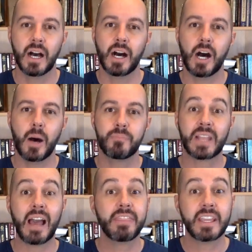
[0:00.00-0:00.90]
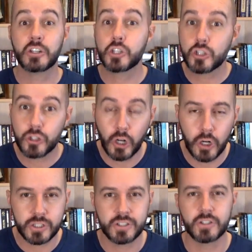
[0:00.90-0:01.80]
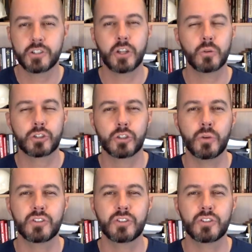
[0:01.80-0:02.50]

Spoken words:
I think a church, this is so true.